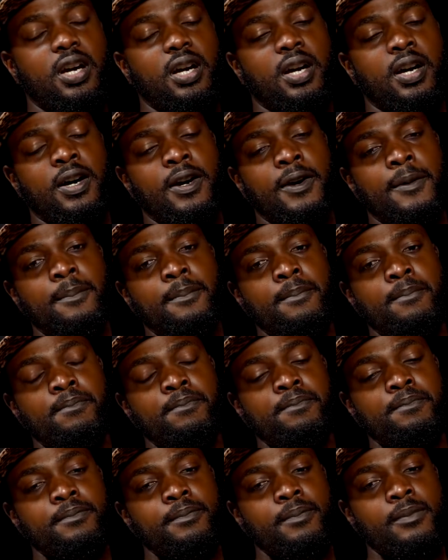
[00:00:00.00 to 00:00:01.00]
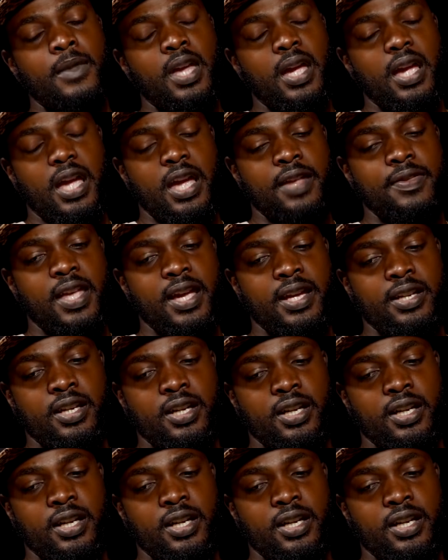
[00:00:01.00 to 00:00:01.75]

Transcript: Um, and then,